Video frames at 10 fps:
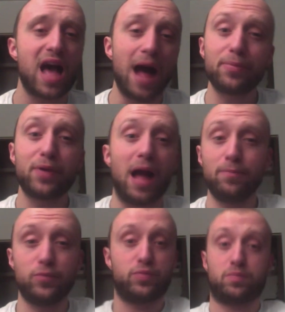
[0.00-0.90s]

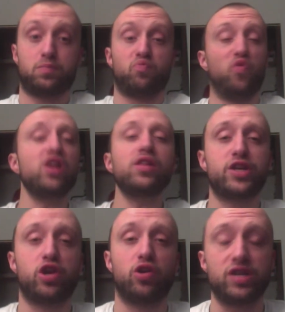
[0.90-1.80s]
I'm really
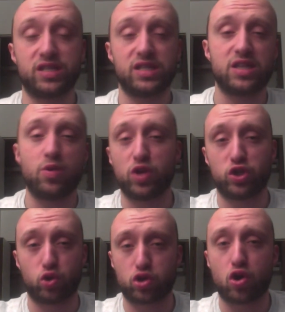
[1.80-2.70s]
curious to see what
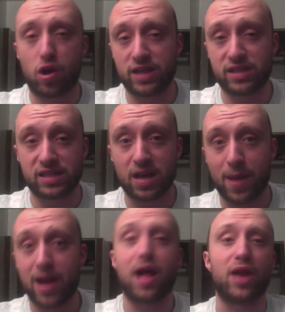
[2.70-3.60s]
George Karl has to say
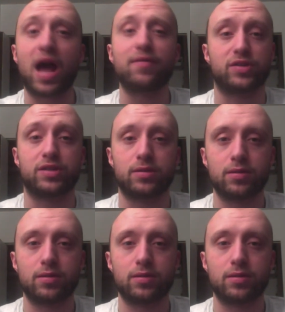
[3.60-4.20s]
about Allen Iverson.